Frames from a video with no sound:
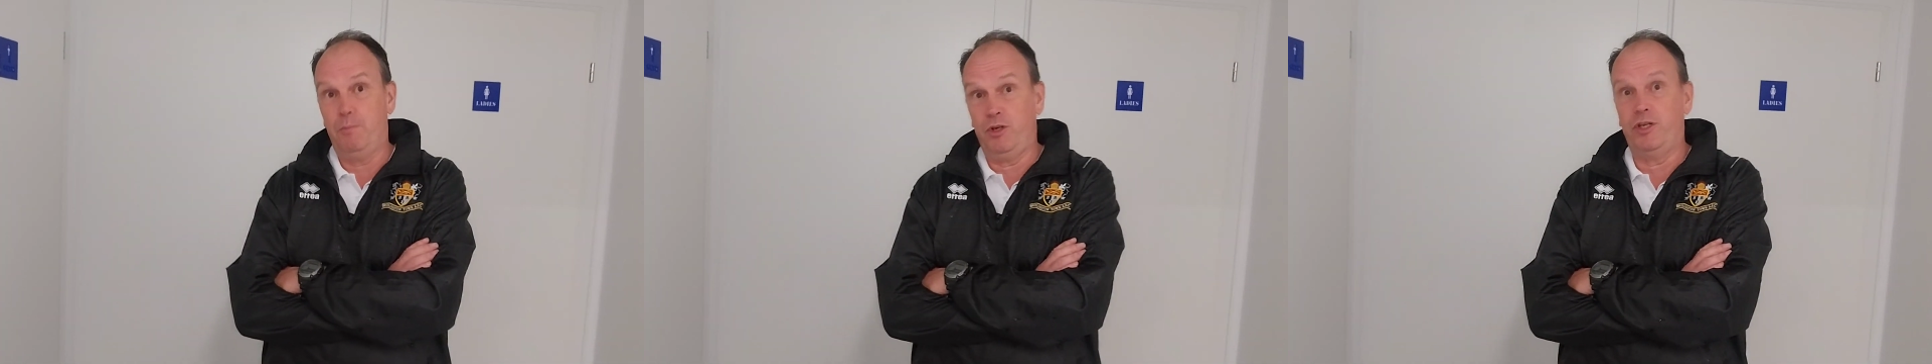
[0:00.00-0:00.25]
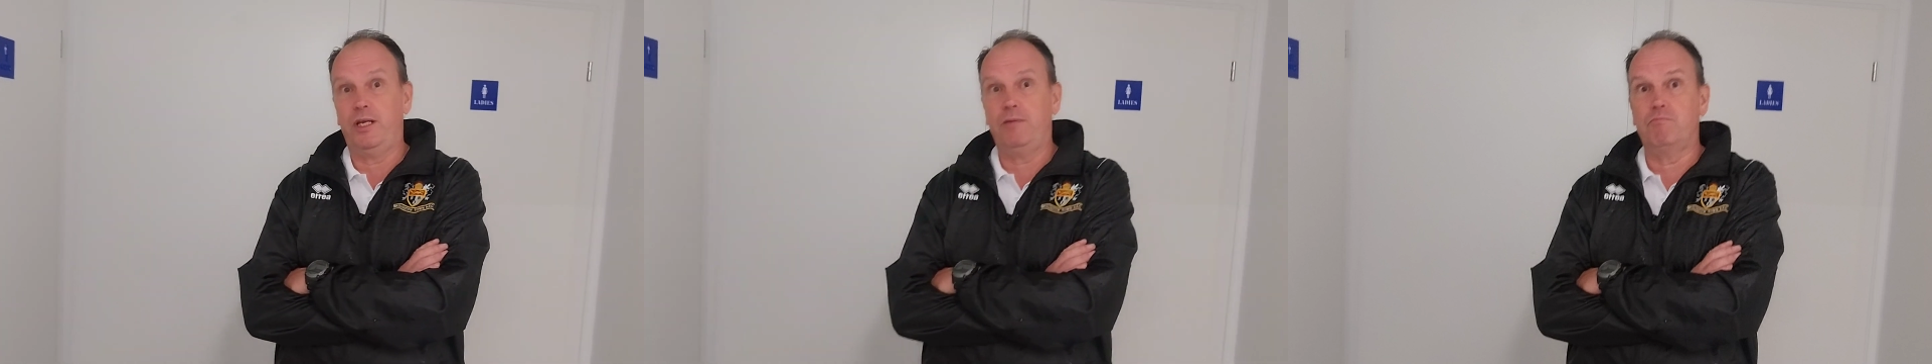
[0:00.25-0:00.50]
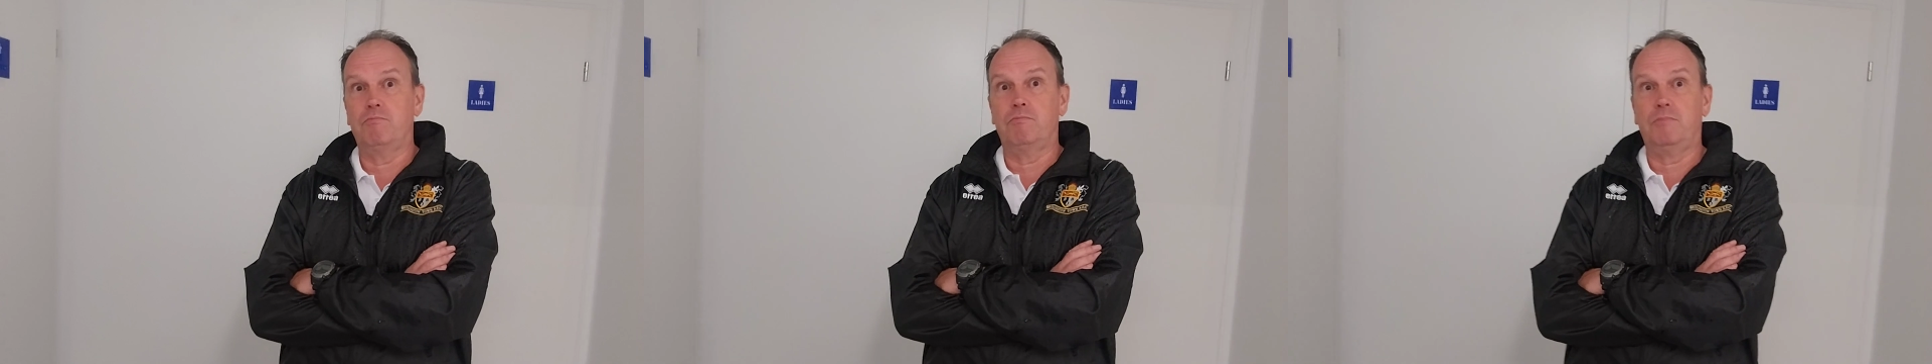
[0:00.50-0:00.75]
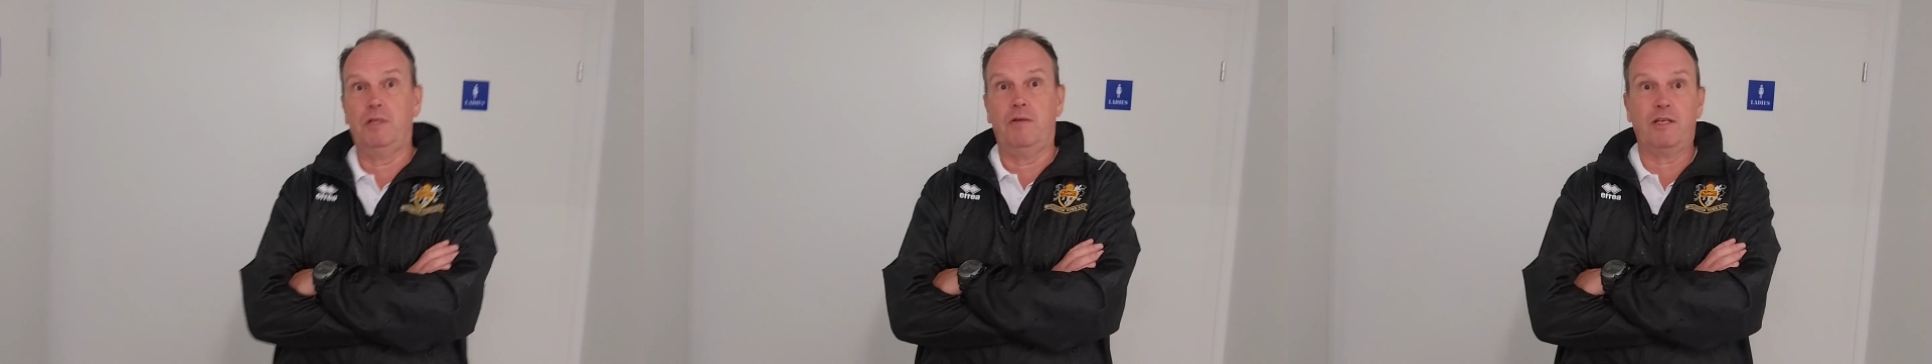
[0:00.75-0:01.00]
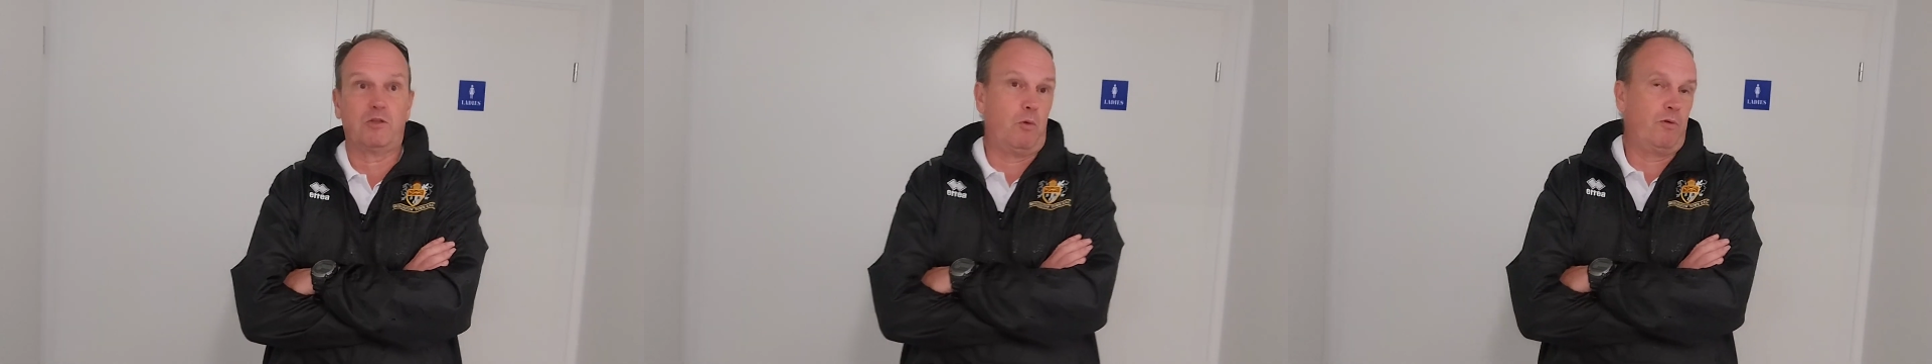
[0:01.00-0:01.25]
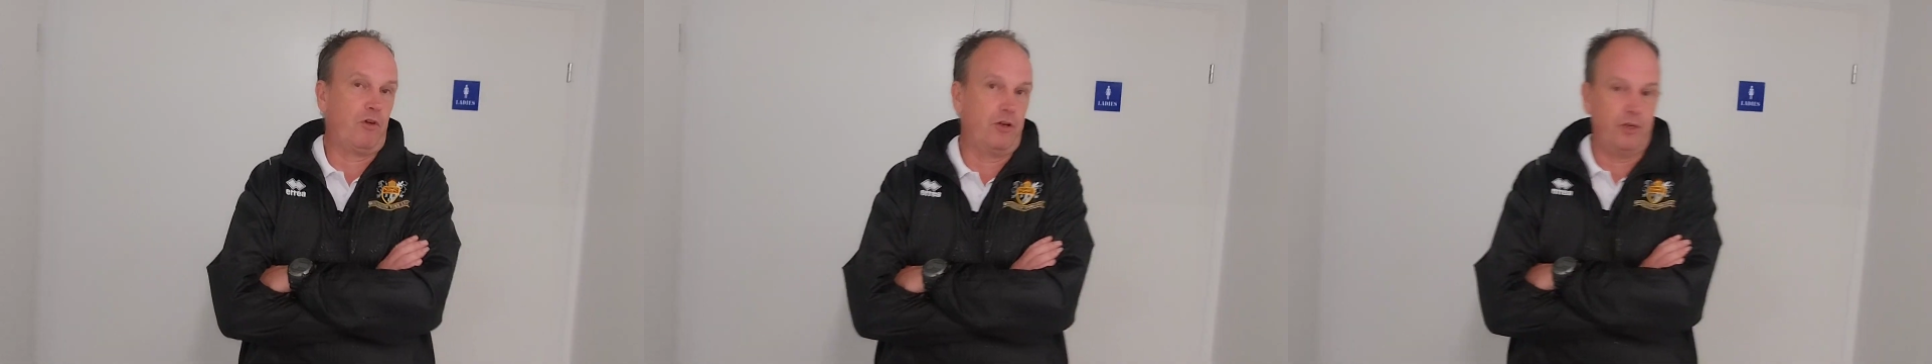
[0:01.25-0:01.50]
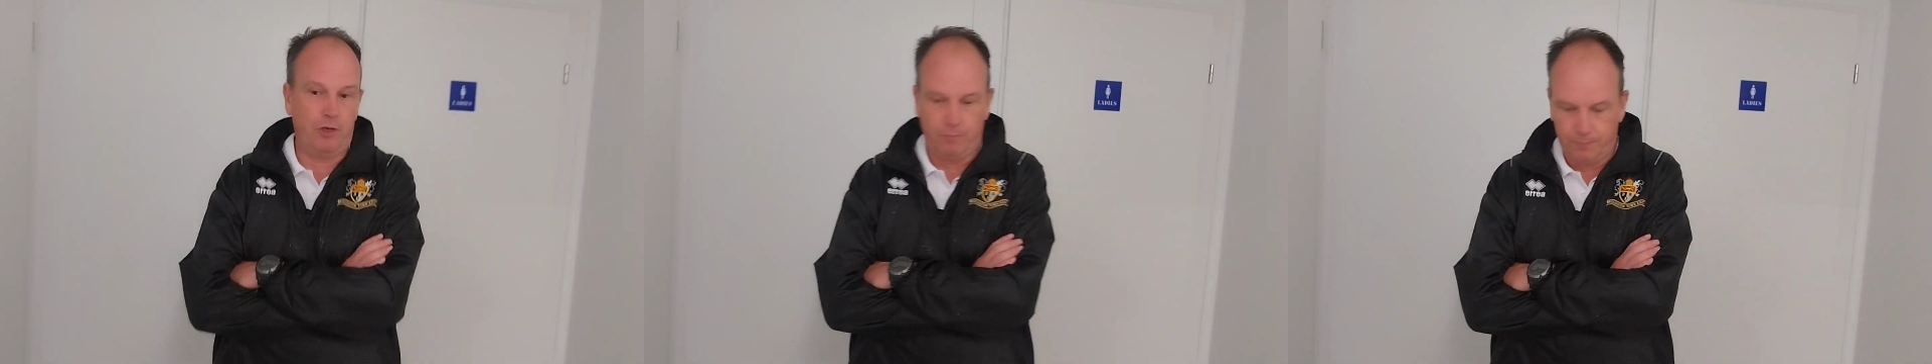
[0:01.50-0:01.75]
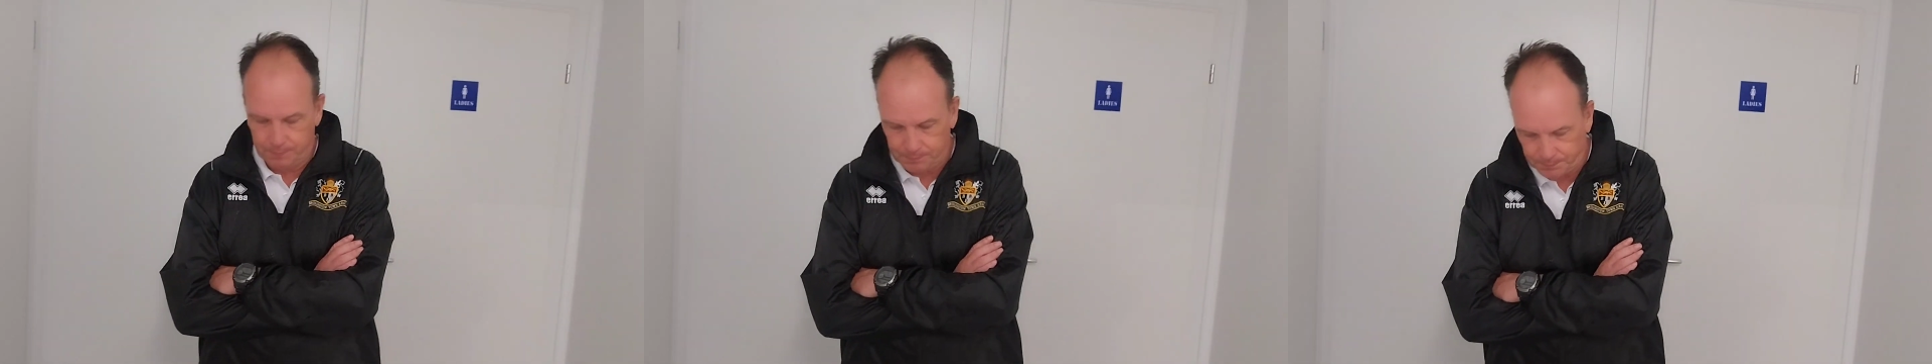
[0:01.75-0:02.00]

and Monday. That's what we've got to do.